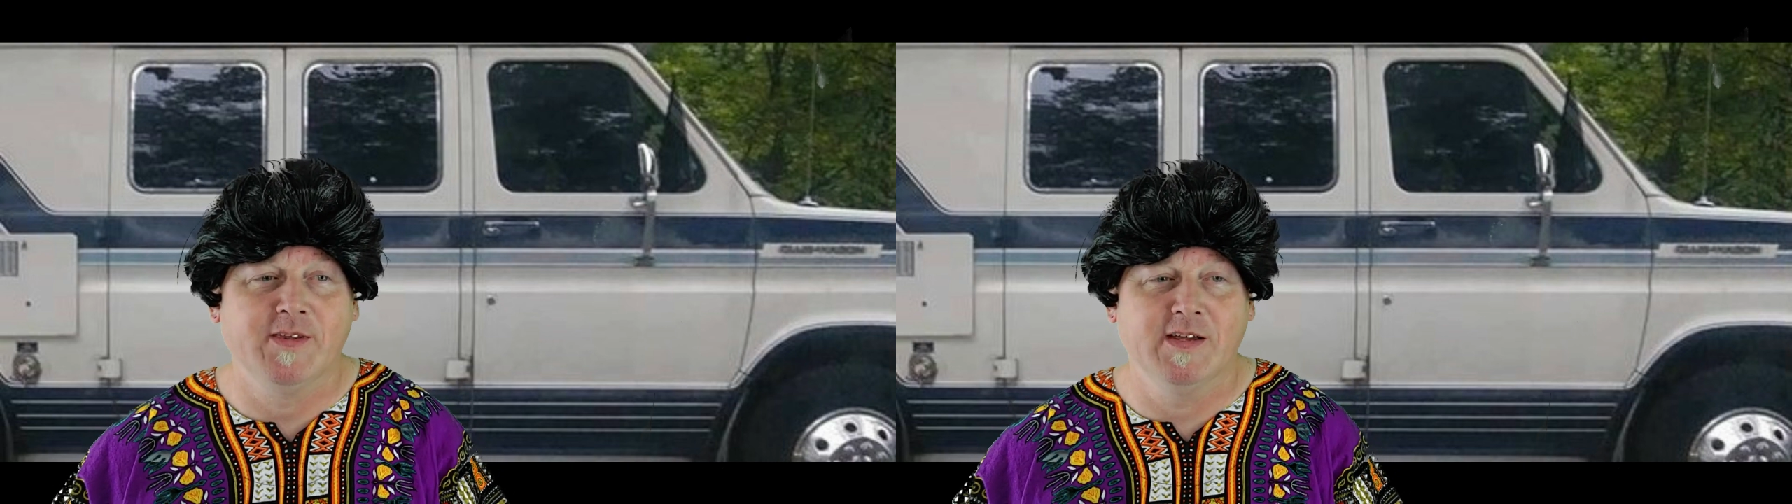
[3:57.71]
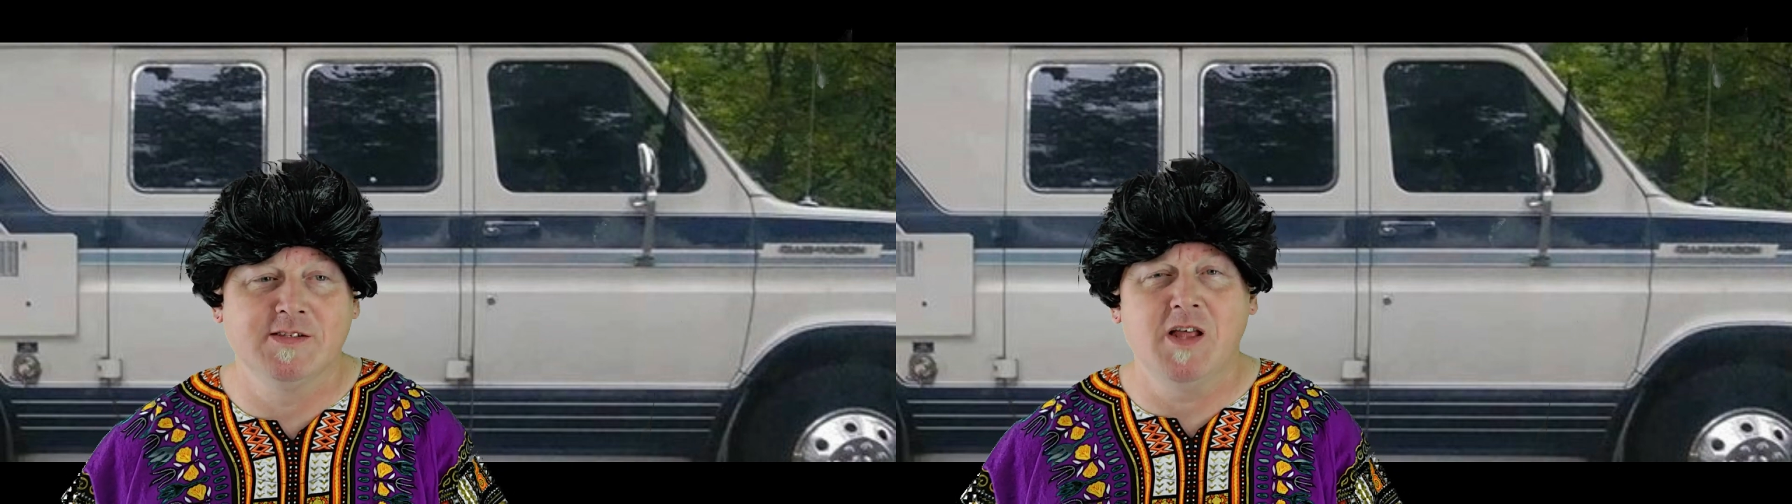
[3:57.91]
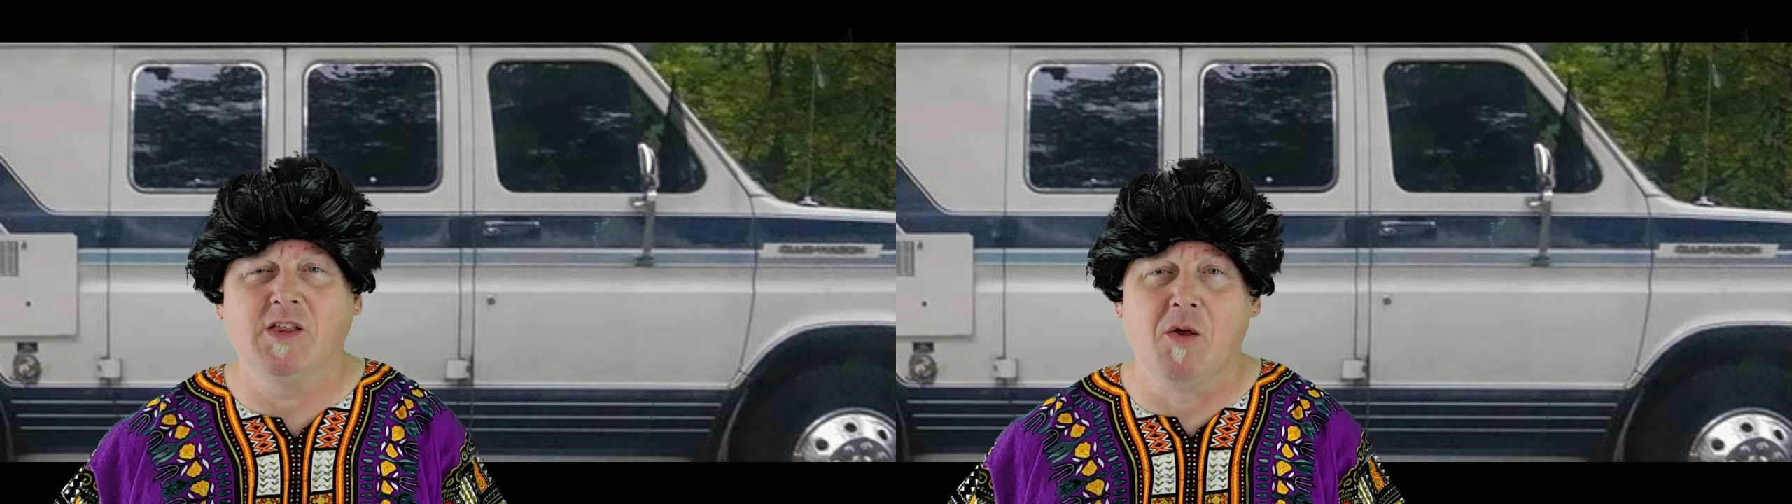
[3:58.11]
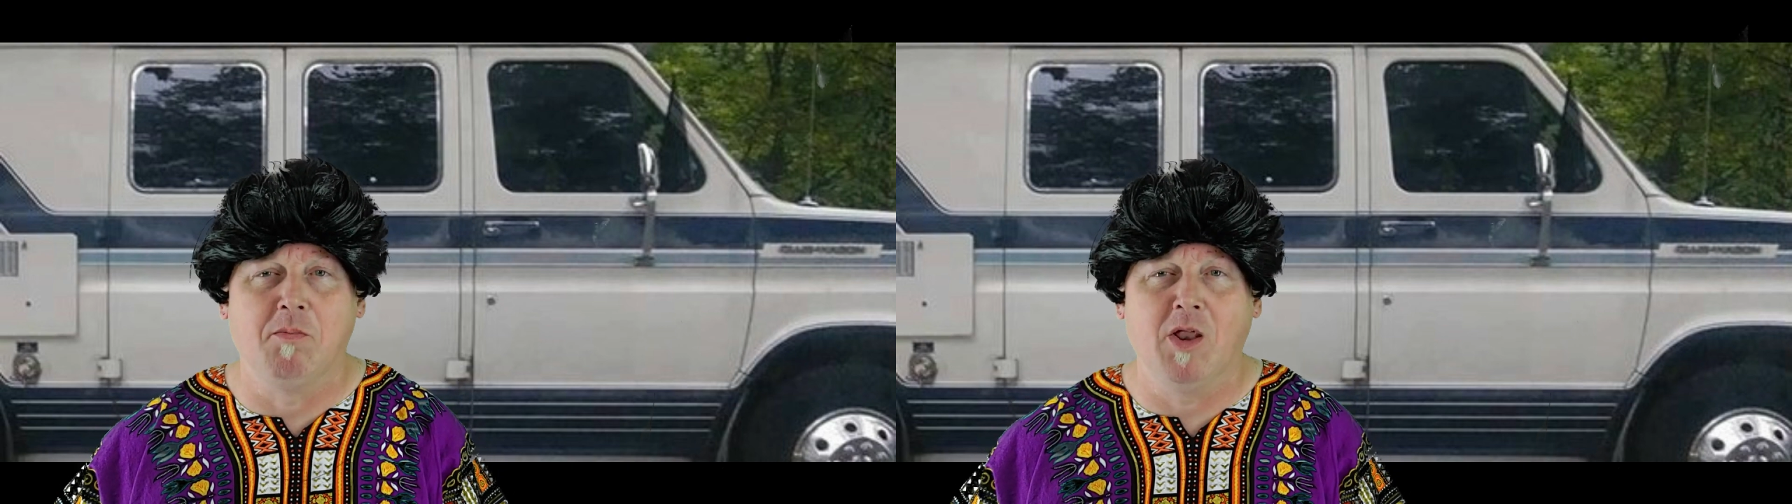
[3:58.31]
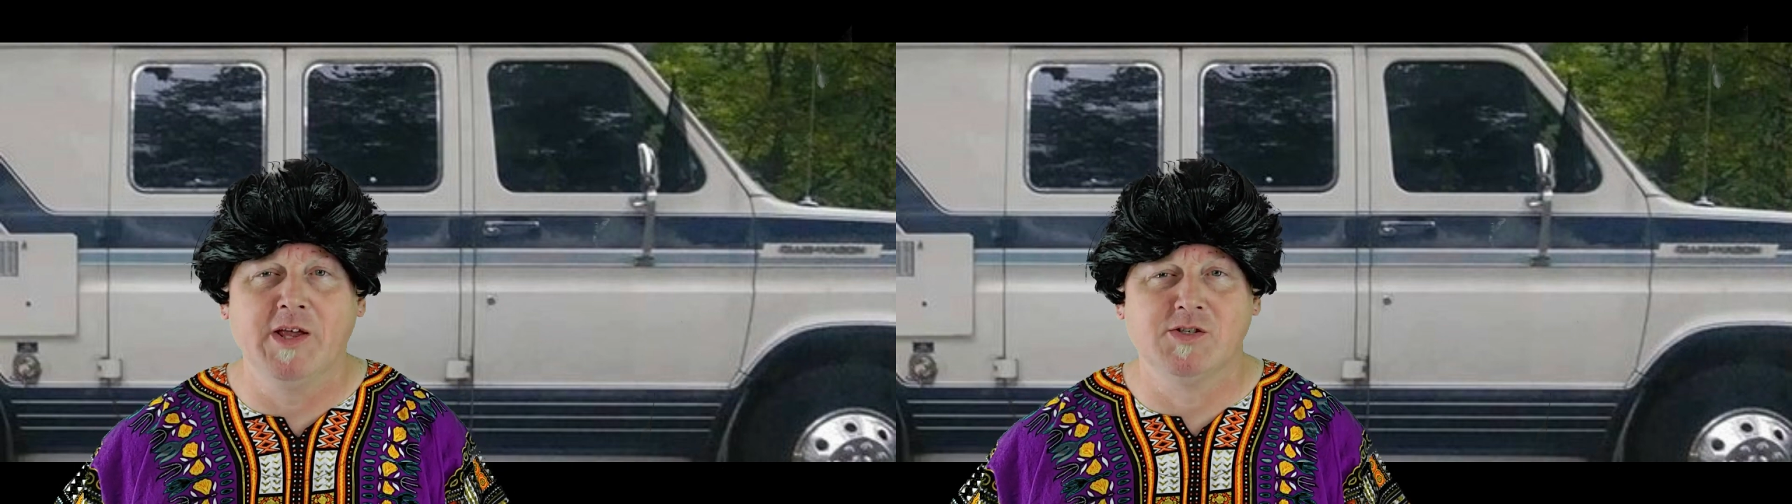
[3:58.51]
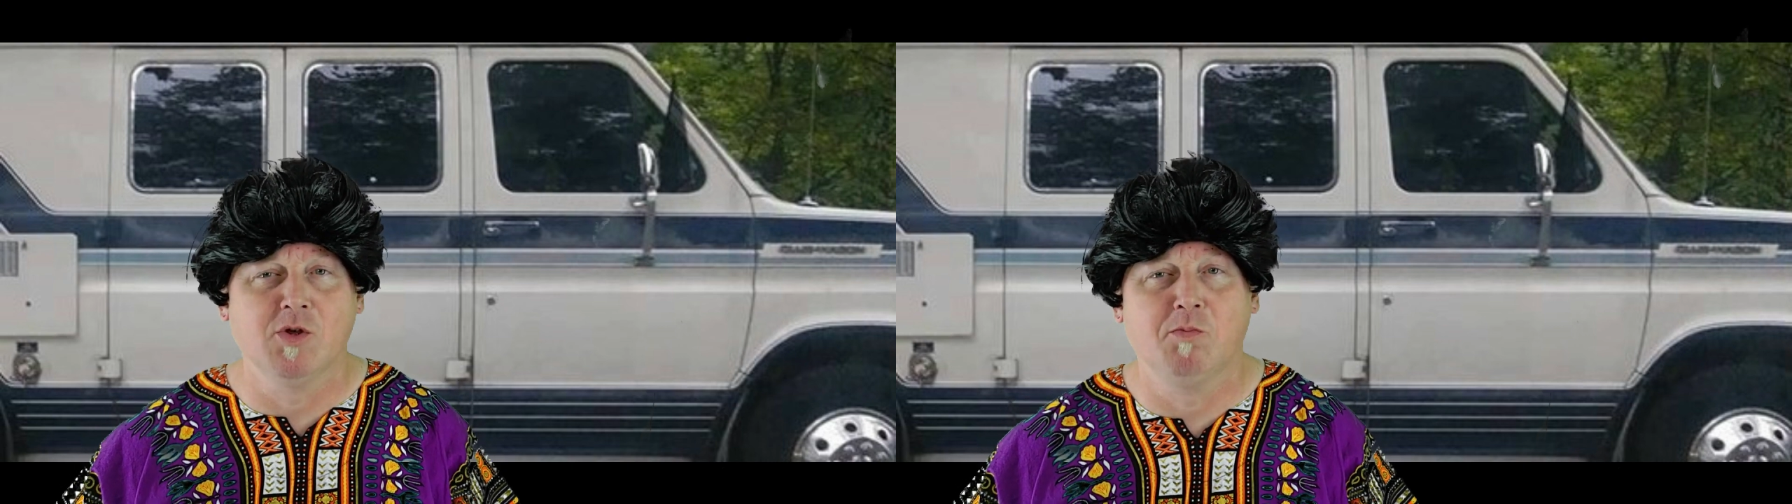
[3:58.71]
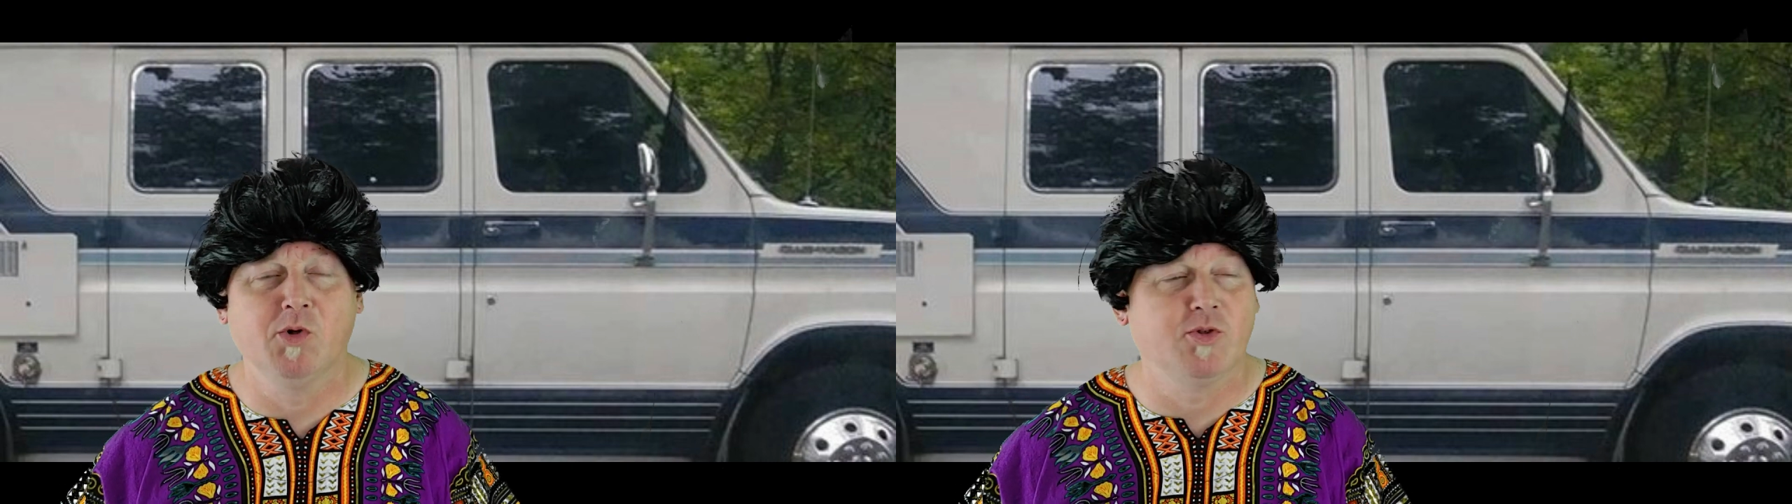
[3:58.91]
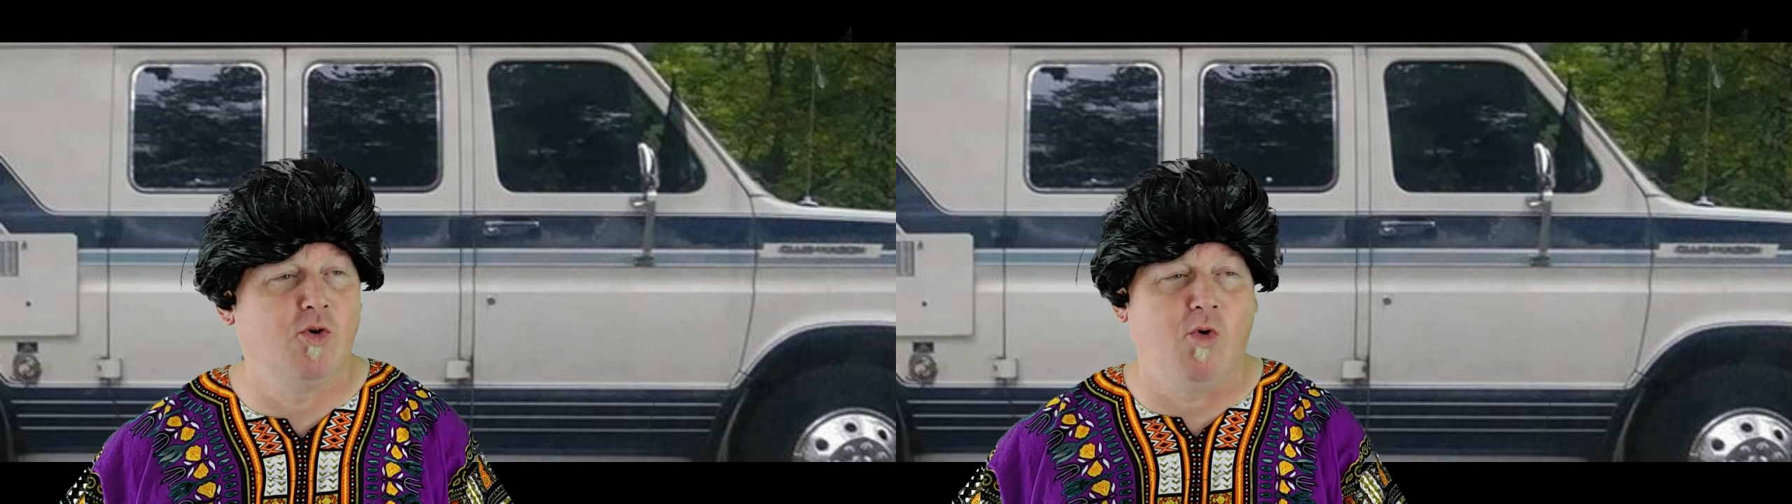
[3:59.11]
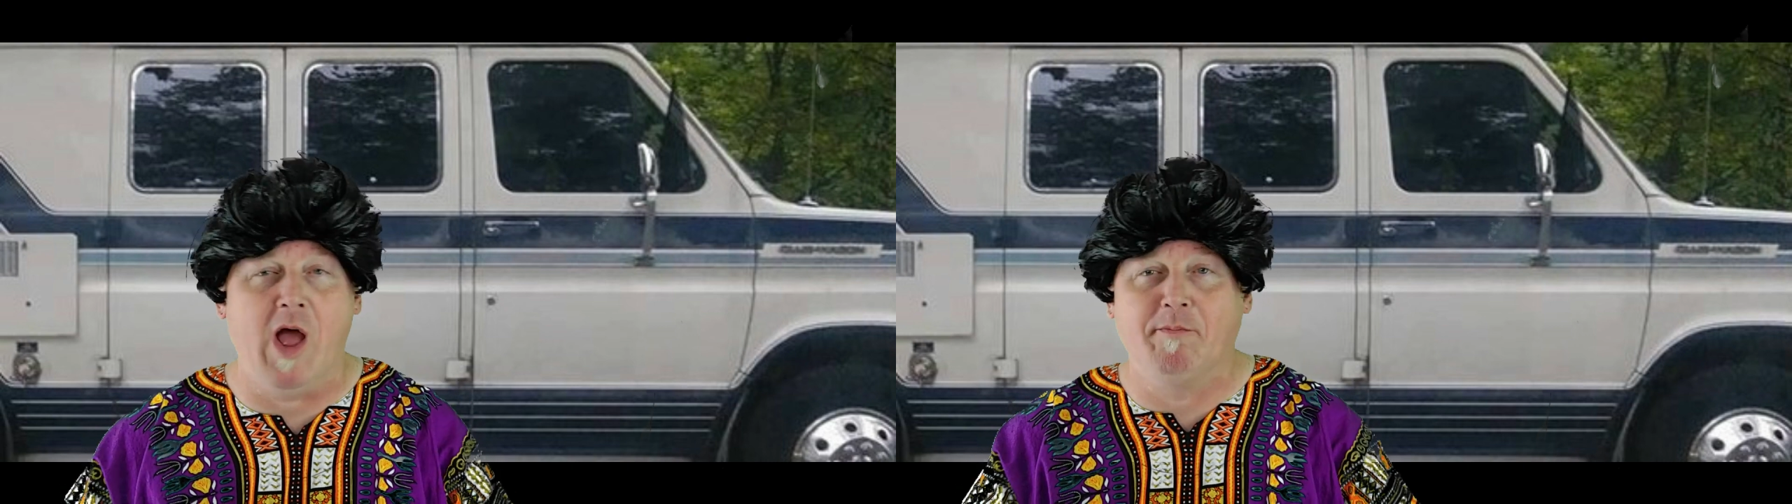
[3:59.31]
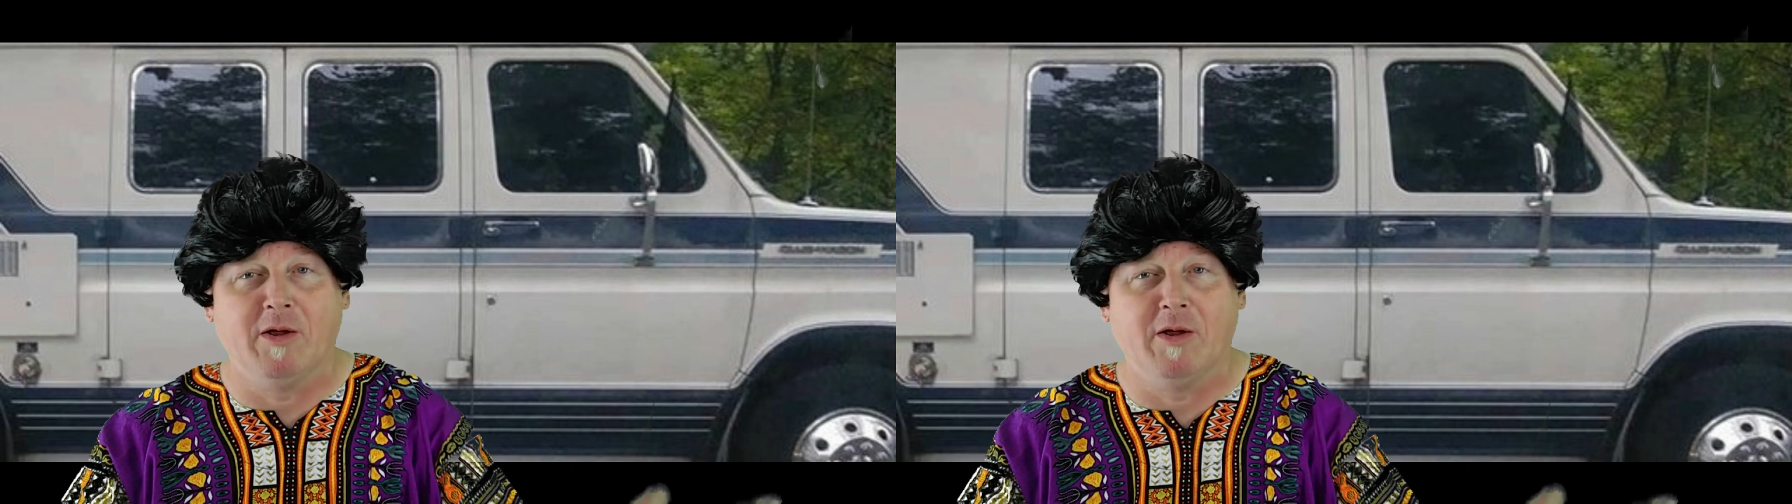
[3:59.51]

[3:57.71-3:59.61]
is not a place to put crap